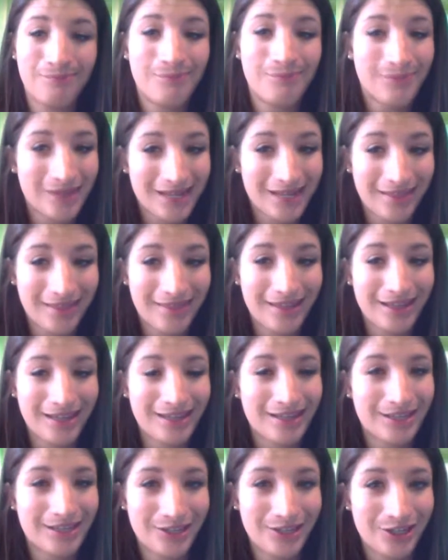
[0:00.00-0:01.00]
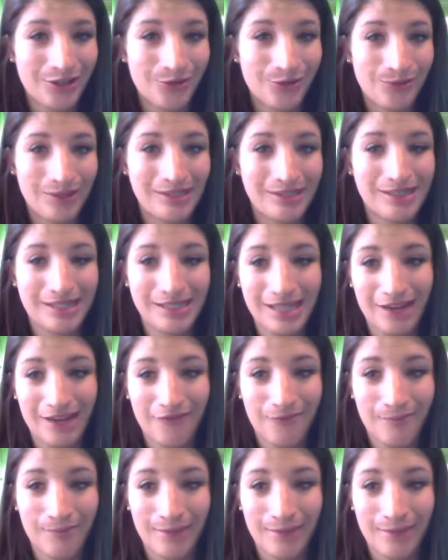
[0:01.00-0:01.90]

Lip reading: but I think, you know, it's a safe